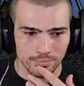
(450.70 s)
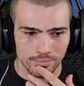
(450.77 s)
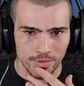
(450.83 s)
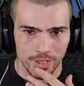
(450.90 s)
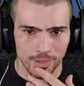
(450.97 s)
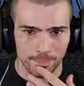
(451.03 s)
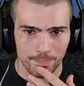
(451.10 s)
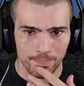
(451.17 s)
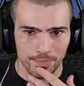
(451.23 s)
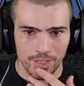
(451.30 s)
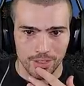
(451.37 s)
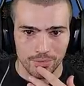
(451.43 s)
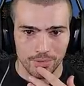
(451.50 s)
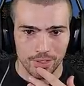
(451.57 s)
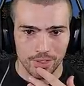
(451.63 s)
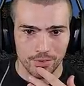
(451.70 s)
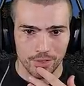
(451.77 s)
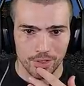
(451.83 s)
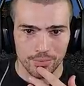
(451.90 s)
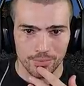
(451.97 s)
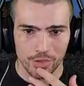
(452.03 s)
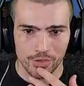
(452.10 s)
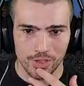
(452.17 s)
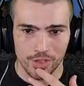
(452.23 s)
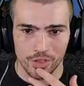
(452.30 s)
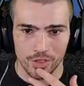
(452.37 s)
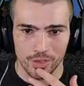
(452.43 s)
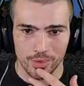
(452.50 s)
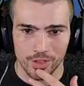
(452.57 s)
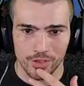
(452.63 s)
Okay. Very, very first thing you
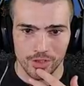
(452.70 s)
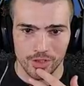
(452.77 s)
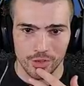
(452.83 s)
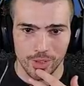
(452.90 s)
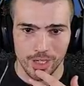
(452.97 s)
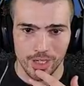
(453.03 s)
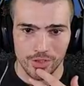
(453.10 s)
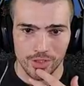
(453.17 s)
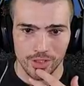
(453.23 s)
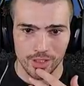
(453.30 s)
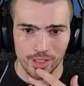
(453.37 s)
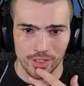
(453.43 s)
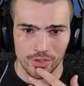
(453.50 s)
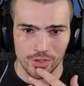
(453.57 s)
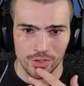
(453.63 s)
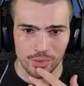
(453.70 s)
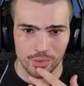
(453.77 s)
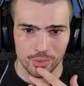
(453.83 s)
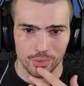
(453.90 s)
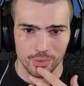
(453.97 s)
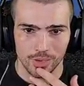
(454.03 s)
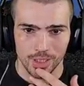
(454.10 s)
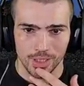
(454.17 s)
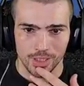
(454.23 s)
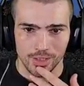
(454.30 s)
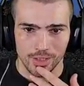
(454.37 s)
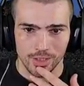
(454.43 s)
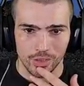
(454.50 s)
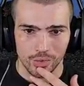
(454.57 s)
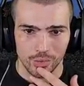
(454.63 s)
do in this situation is you
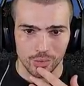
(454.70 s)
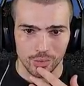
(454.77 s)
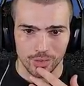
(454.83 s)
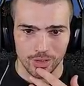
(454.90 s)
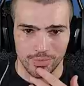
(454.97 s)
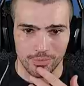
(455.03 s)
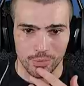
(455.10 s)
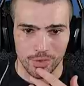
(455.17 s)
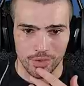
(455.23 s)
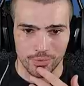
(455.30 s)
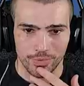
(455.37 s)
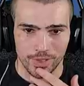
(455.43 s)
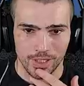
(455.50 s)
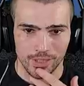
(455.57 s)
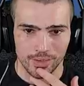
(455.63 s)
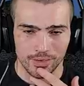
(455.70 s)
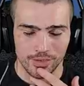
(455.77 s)
you lift with your feet,